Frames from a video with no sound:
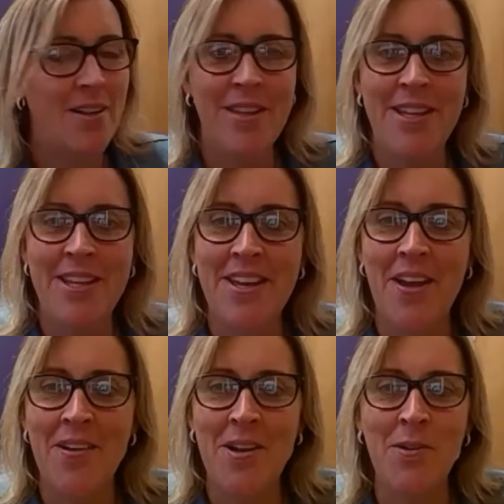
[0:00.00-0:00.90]
there you go.
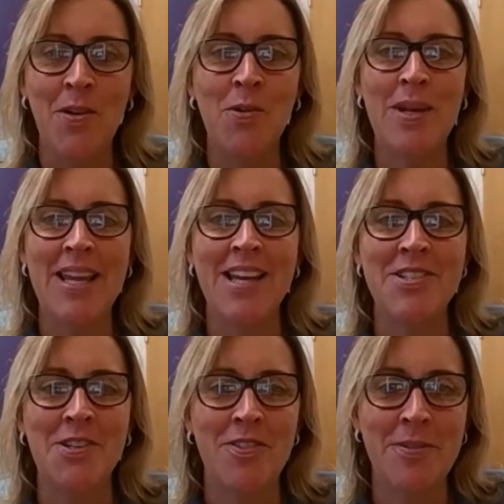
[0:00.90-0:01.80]
Long weekend
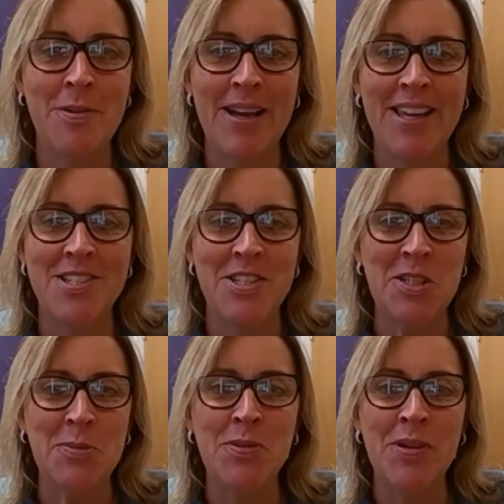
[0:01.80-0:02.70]
off, and then we're back into
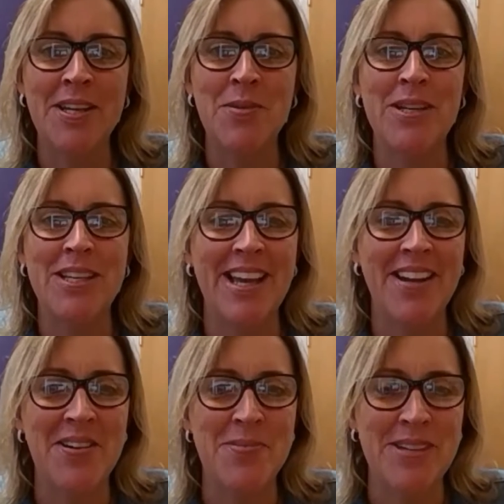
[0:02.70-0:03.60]
normal working week again,
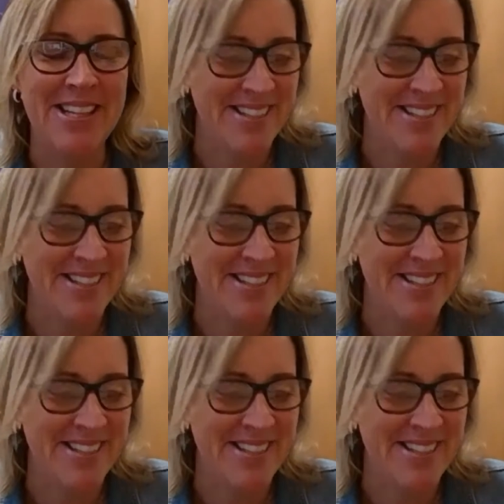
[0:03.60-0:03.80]
aren't we?